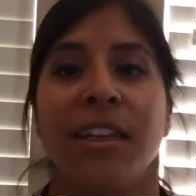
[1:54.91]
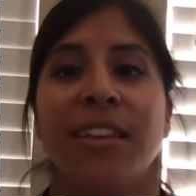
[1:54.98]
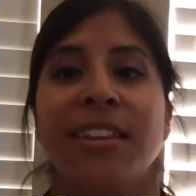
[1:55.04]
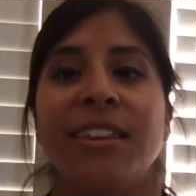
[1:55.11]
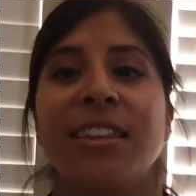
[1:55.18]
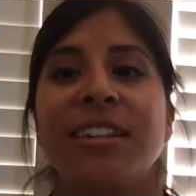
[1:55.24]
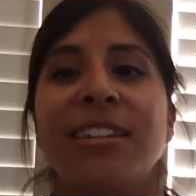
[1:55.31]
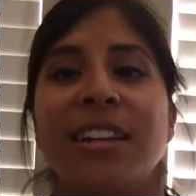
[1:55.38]

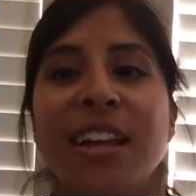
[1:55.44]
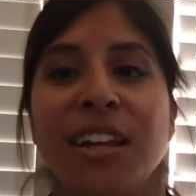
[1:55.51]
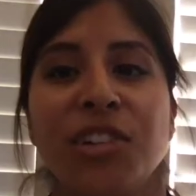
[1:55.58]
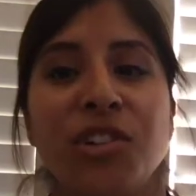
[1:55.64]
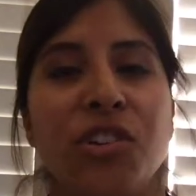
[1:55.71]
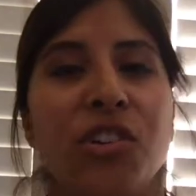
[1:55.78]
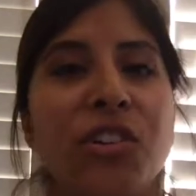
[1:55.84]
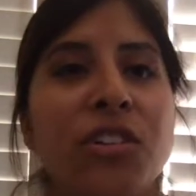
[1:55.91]
the
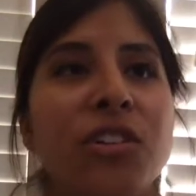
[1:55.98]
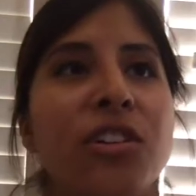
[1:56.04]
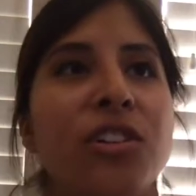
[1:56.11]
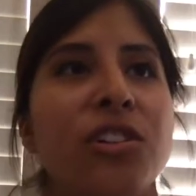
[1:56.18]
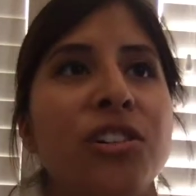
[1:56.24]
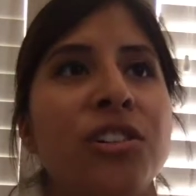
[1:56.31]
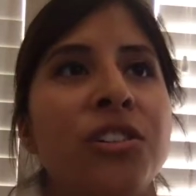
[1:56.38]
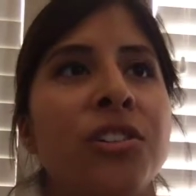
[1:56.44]
teacher
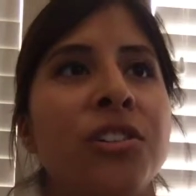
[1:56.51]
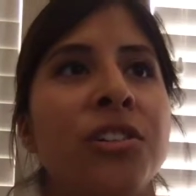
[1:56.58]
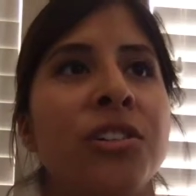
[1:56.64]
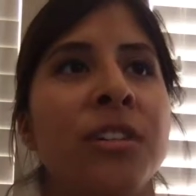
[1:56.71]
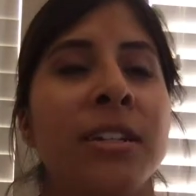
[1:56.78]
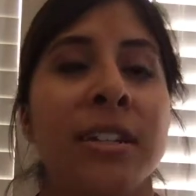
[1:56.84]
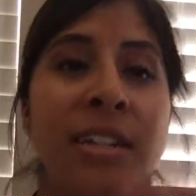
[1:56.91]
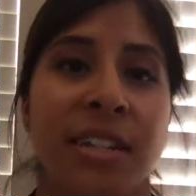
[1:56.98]

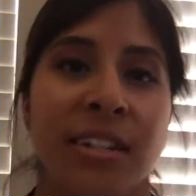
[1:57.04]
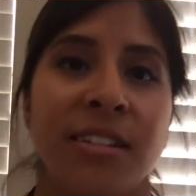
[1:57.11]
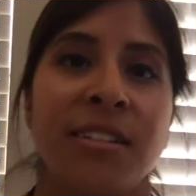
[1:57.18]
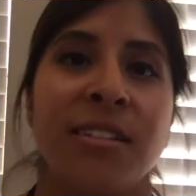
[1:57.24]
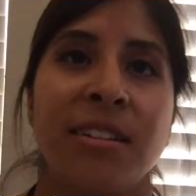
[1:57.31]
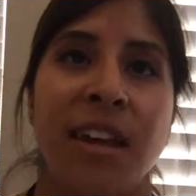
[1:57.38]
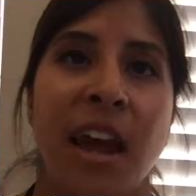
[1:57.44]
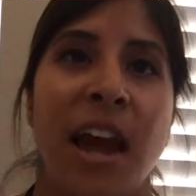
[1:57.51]

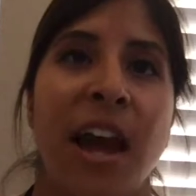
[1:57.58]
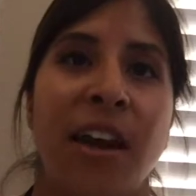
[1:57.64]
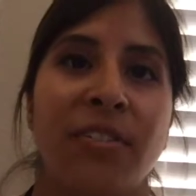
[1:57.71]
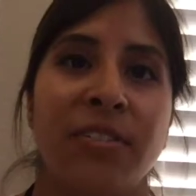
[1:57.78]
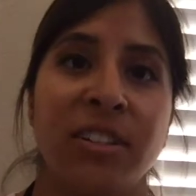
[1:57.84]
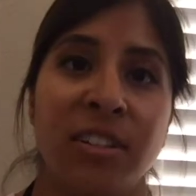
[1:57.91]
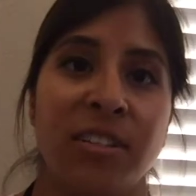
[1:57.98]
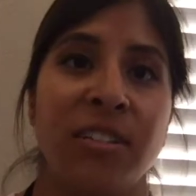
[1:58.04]
needs to have
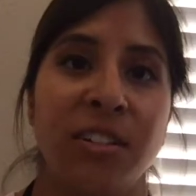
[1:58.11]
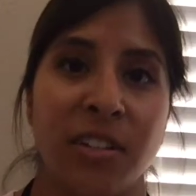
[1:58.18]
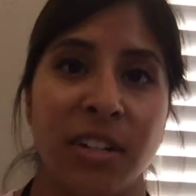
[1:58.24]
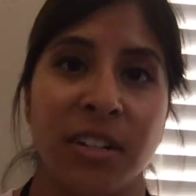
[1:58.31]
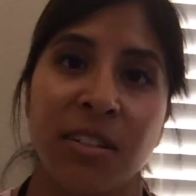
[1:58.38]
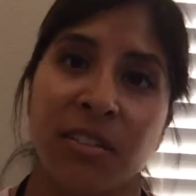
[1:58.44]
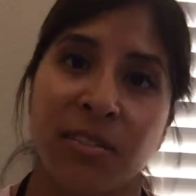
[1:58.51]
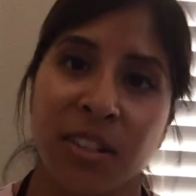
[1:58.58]
a
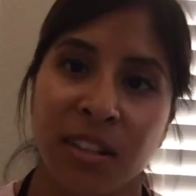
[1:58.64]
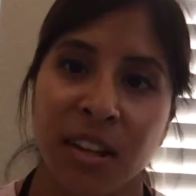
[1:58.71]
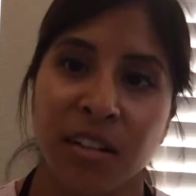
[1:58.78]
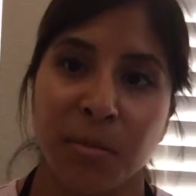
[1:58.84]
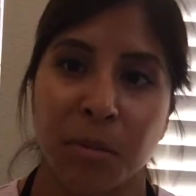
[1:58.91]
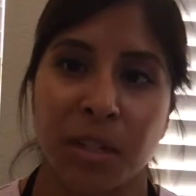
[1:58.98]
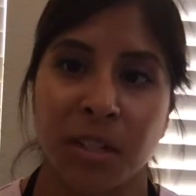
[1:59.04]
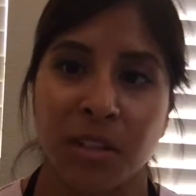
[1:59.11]
series of
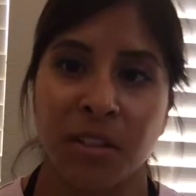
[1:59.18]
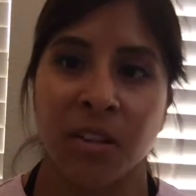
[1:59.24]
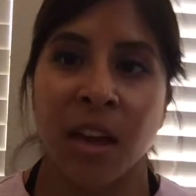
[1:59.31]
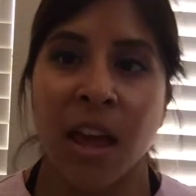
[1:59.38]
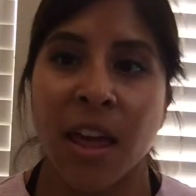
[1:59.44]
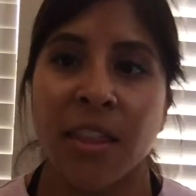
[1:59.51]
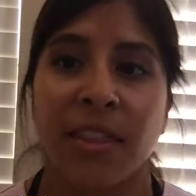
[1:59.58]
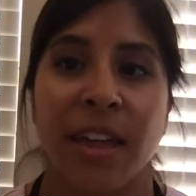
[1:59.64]
assessments
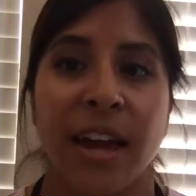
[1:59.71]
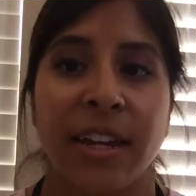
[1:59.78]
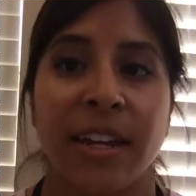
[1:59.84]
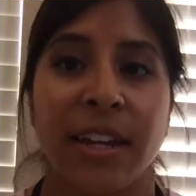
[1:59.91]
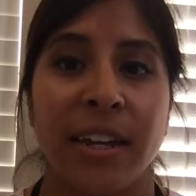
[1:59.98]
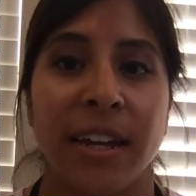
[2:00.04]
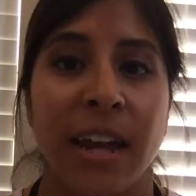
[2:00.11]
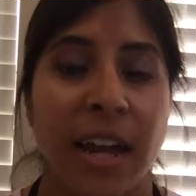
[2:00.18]
that
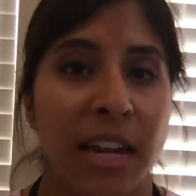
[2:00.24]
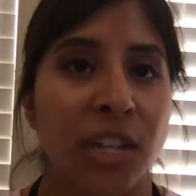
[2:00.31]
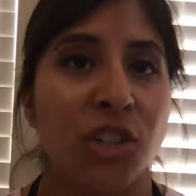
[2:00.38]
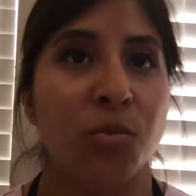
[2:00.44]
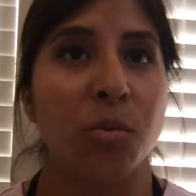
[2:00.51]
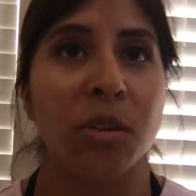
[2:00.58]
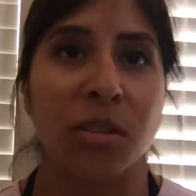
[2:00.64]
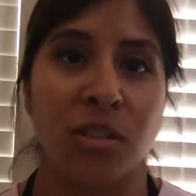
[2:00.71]
can gauge
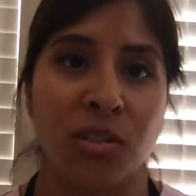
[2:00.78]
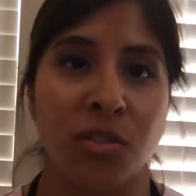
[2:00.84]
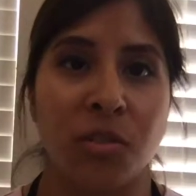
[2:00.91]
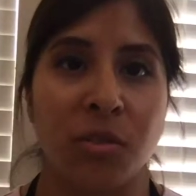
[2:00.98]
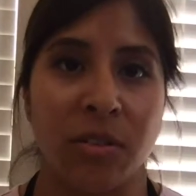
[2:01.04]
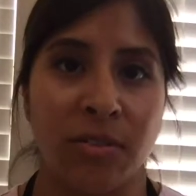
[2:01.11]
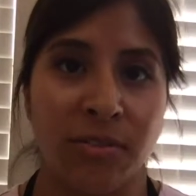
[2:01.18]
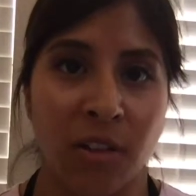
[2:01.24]
where the
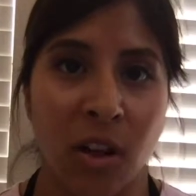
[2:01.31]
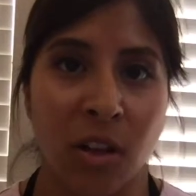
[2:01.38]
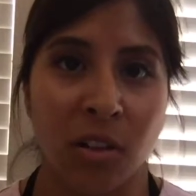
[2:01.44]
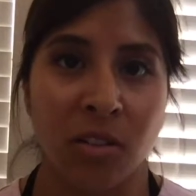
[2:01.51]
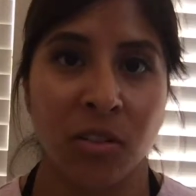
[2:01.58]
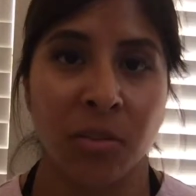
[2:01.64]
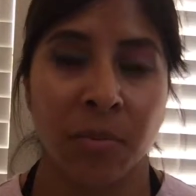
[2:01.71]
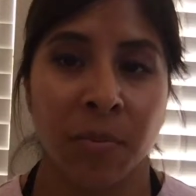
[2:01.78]
student
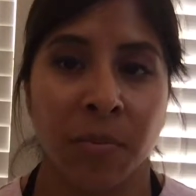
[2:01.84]
falls.